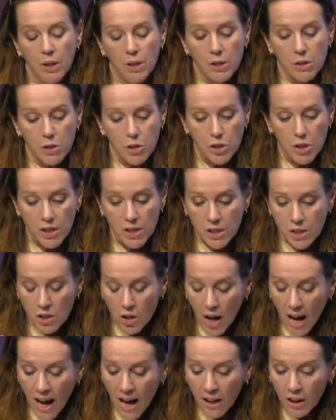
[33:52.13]
she
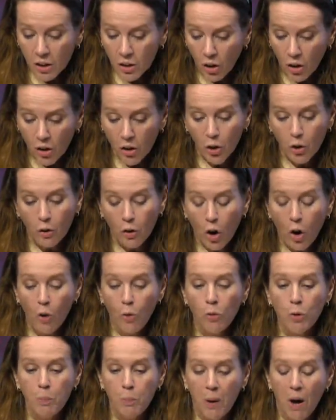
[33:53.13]
got her
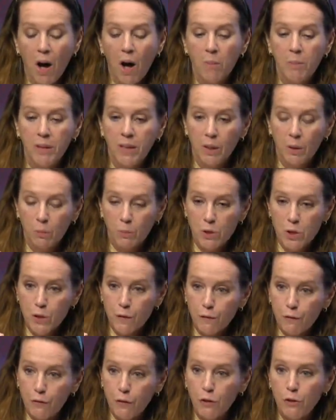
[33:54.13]
own apartment, and it was the
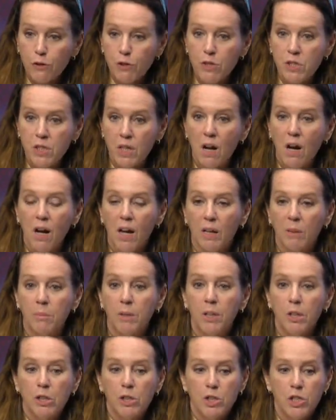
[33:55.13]
first
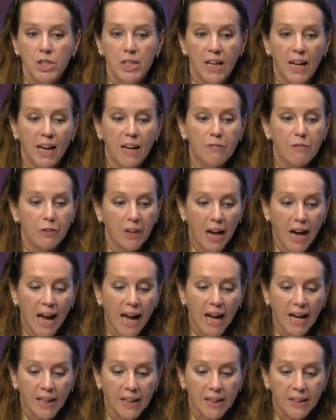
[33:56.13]
time she ever
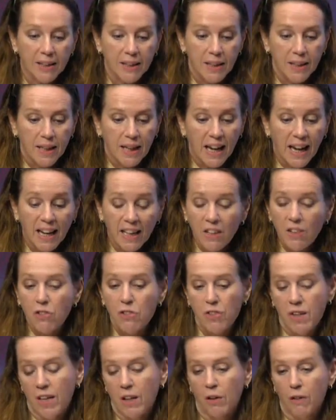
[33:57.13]
had
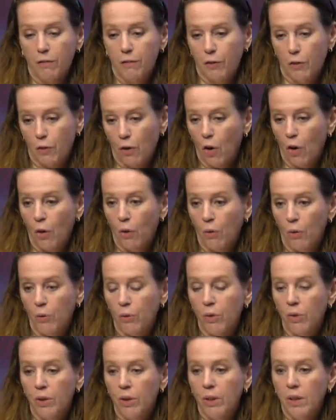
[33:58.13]
anything of her
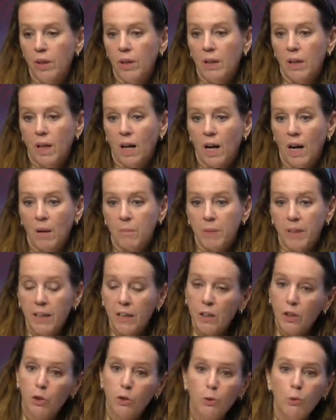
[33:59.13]
own, um,
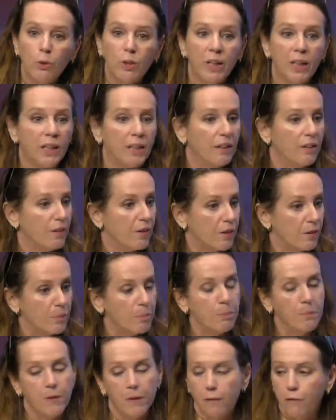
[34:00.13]
including the,
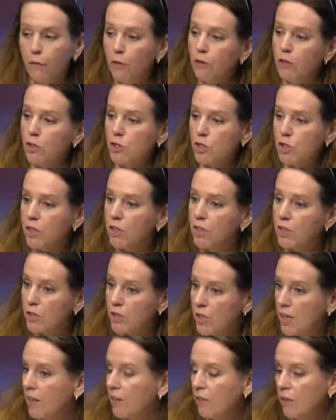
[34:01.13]
the furniture that,
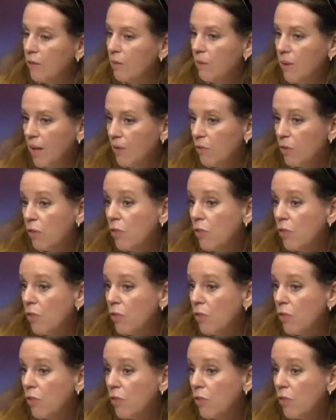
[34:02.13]
and, the, and the